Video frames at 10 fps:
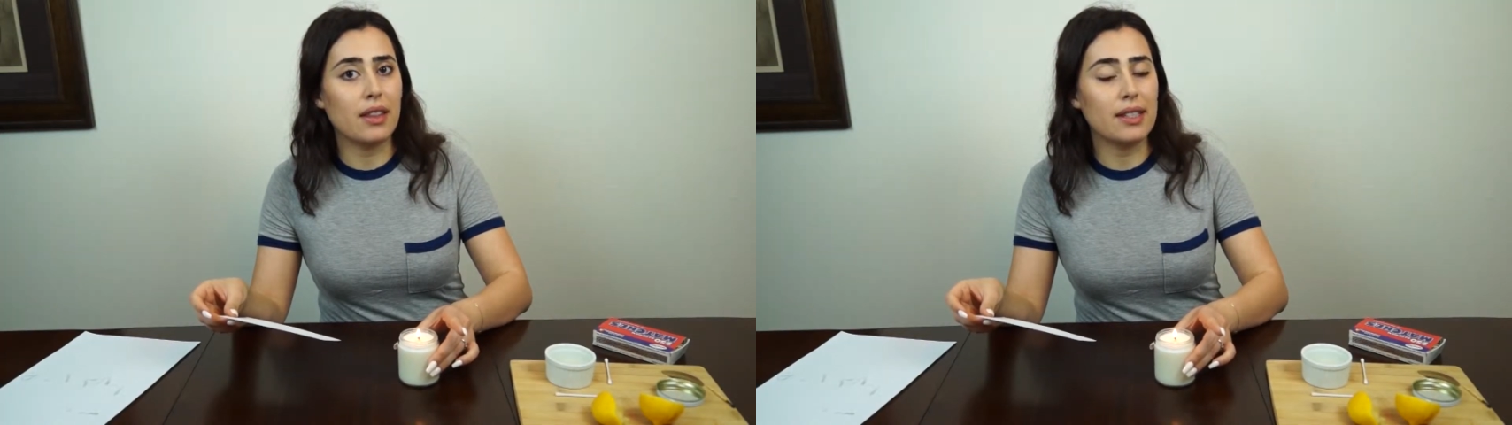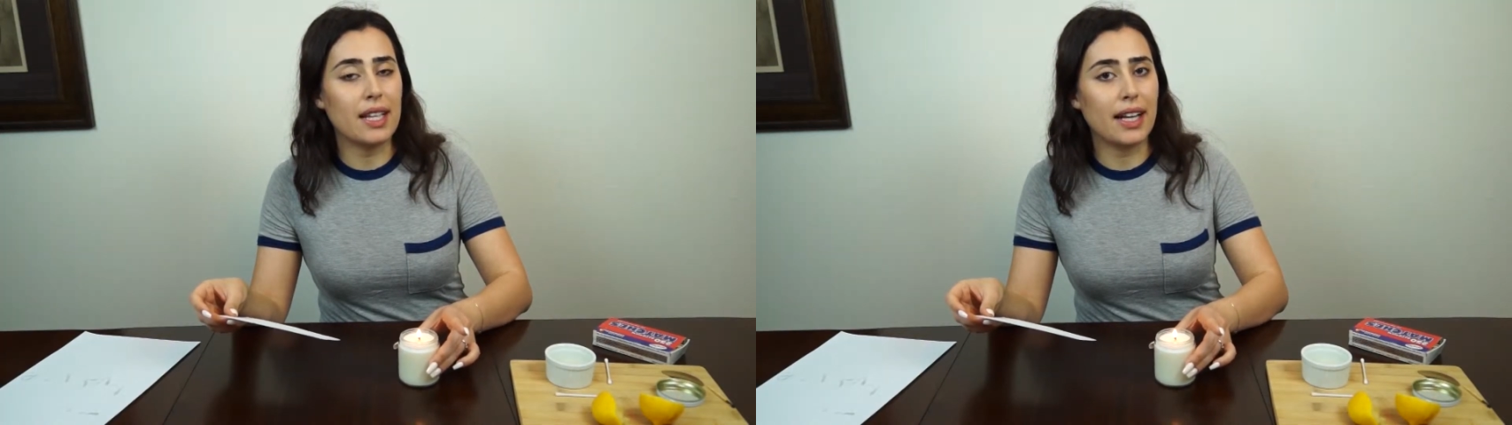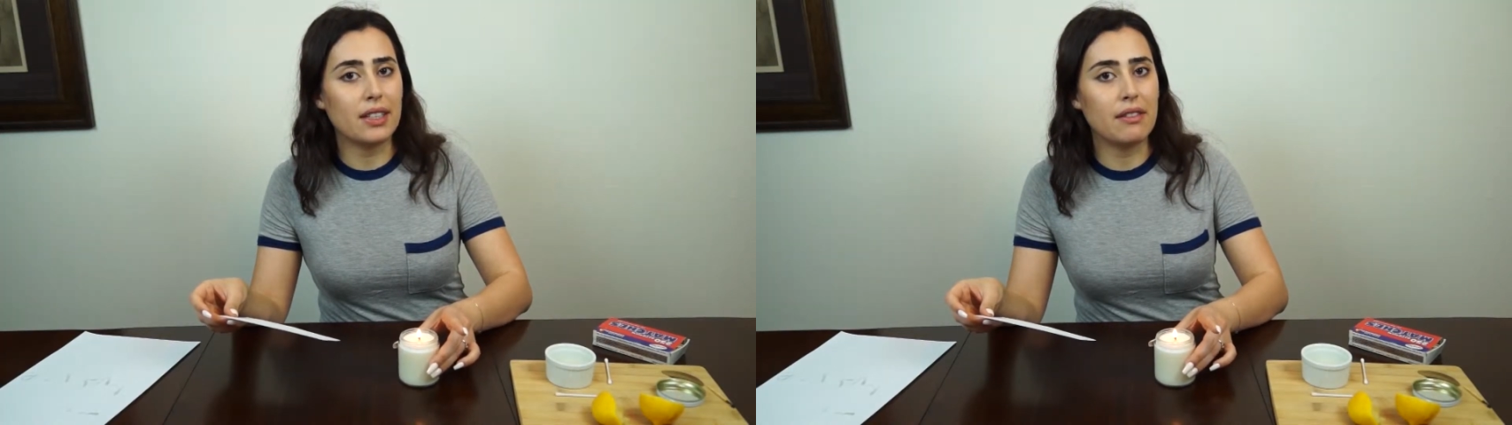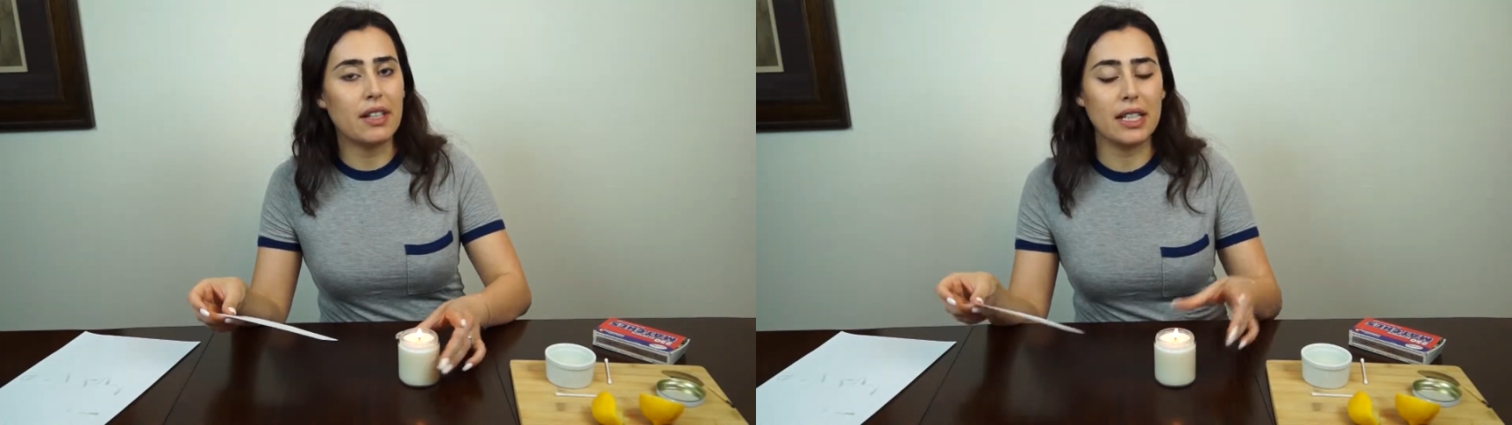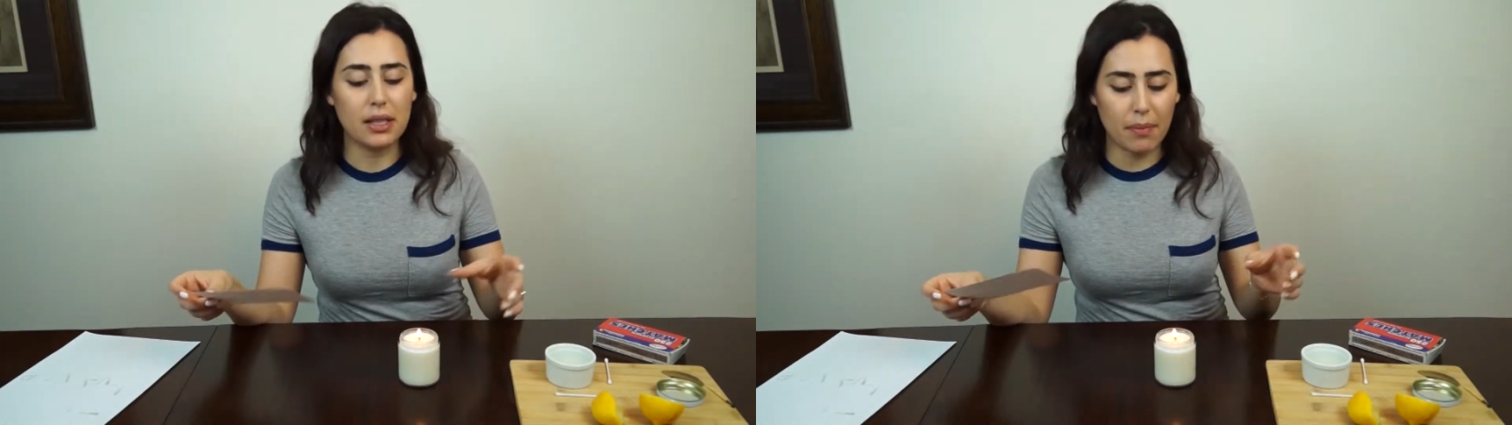this
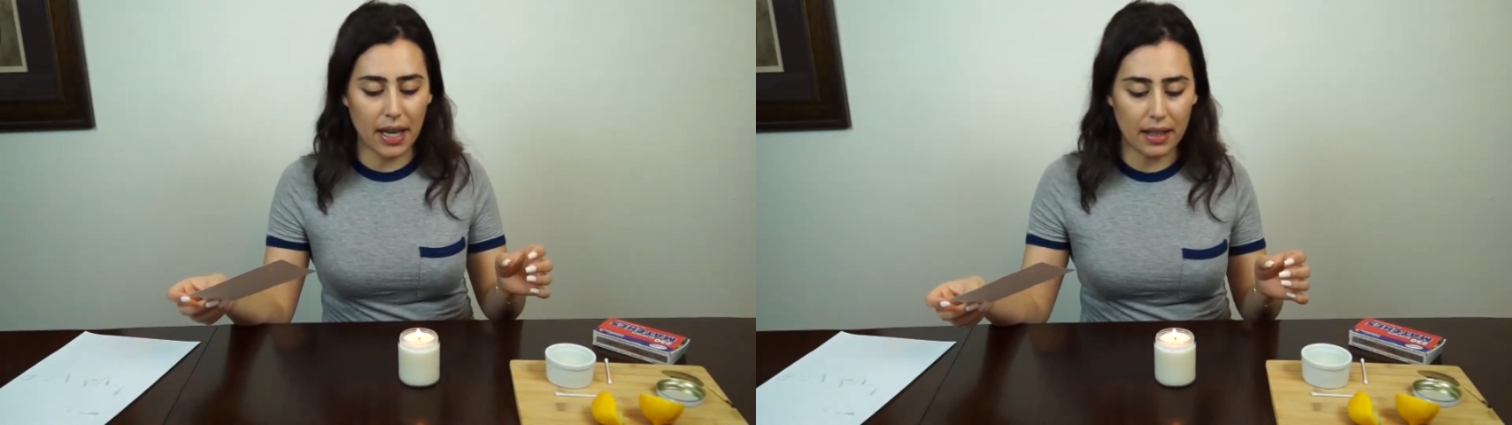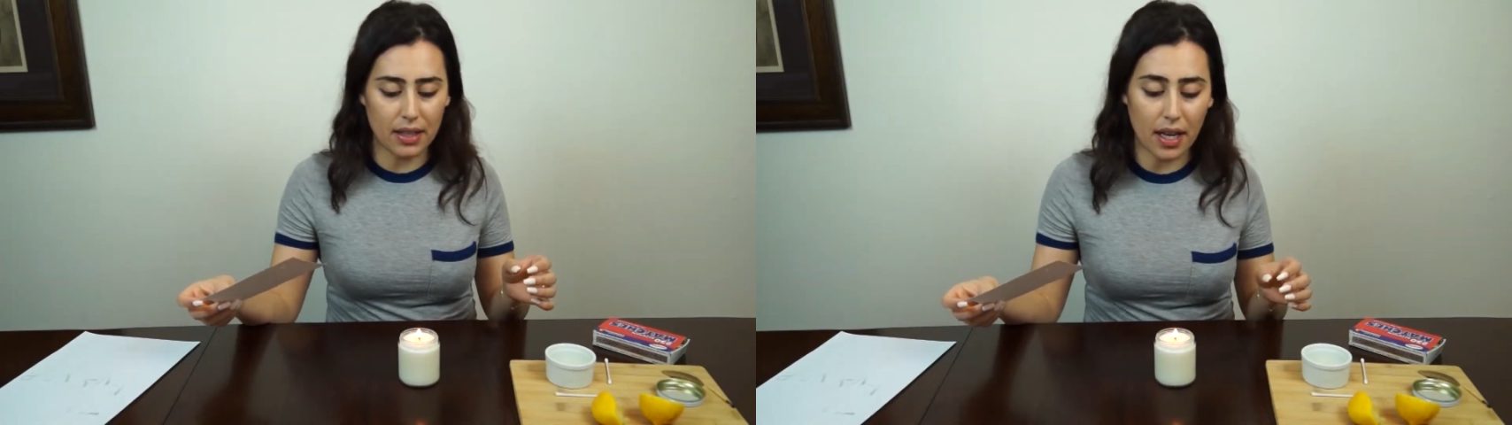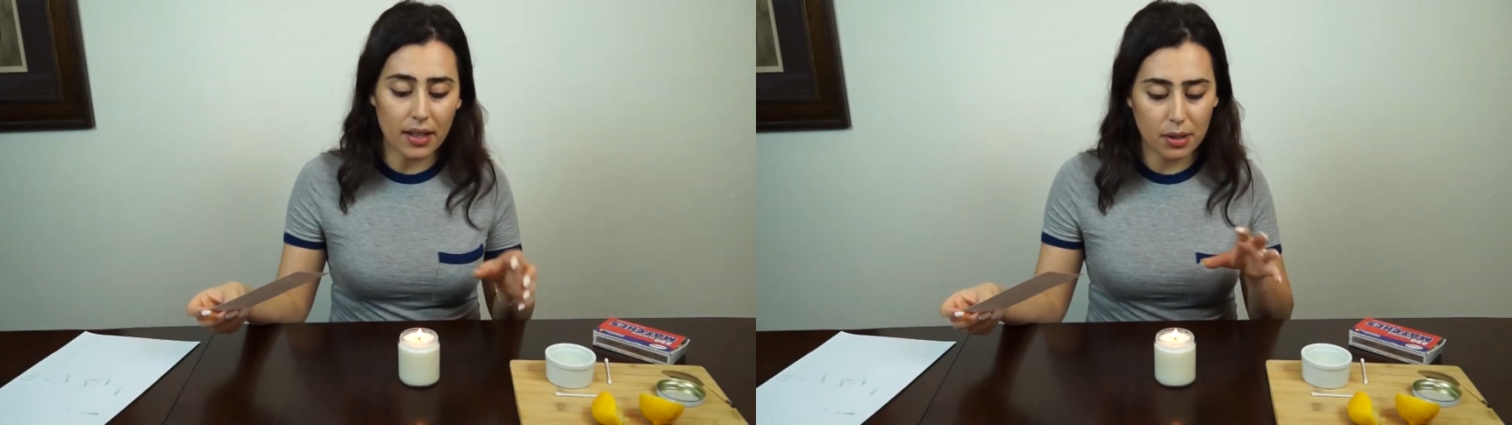activity is being done,